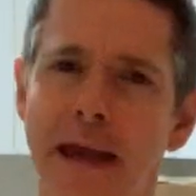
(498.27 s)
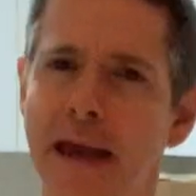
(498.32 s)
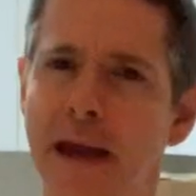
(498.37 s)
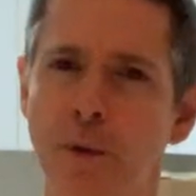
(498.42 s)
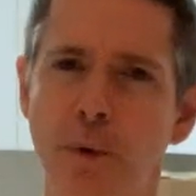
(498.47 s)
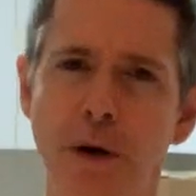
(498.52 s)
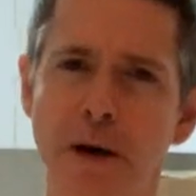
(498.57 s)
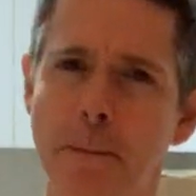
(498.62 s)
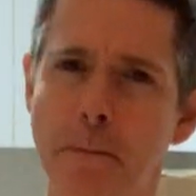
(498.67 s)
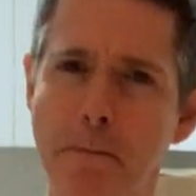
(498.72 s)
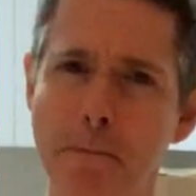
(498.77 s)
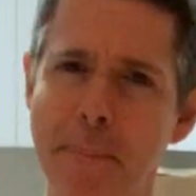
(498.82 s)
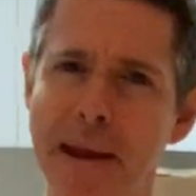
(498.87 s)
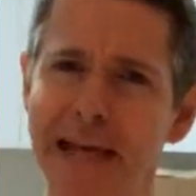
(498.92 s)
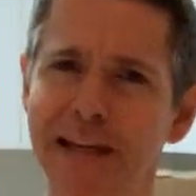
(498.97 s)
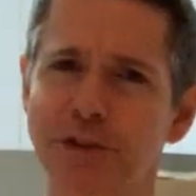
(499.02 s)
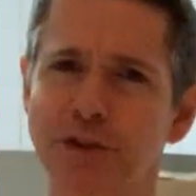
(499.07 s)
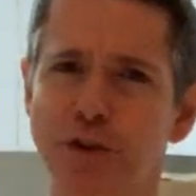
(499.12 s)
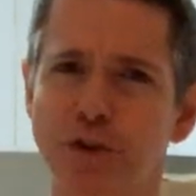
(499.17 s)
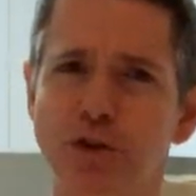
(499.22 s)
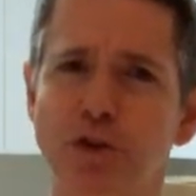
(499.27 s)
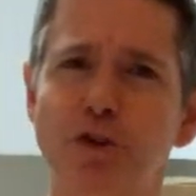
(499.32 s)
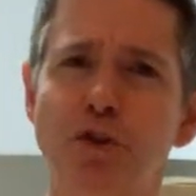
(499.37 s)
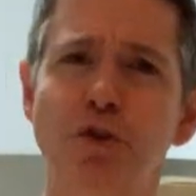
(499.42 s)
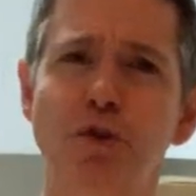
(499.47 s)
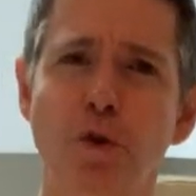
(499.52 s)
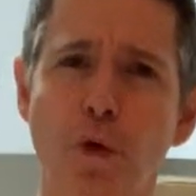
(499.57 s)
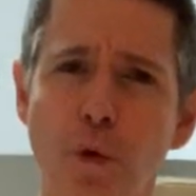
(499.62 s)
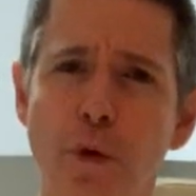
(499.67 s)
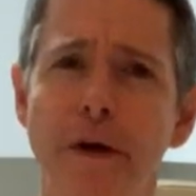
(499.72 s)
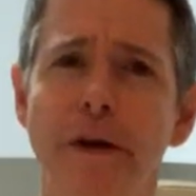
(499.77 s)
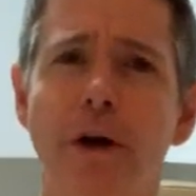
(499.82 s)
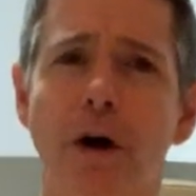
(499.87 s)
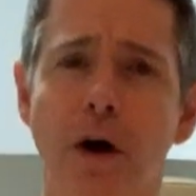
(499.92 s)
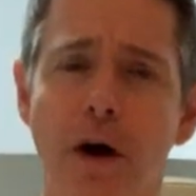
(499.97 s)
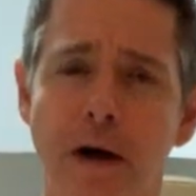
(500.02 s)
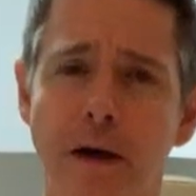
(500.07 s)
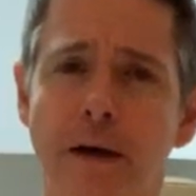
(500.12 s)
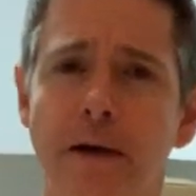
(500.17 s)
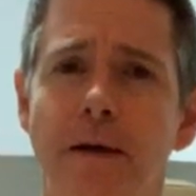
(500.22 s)
And what amazing story
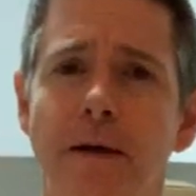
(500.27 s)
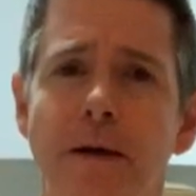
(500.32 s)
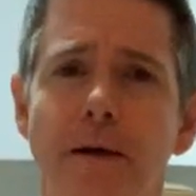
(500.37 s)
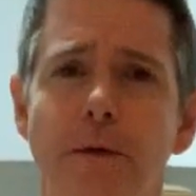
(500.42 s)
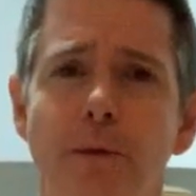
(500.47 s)
arc.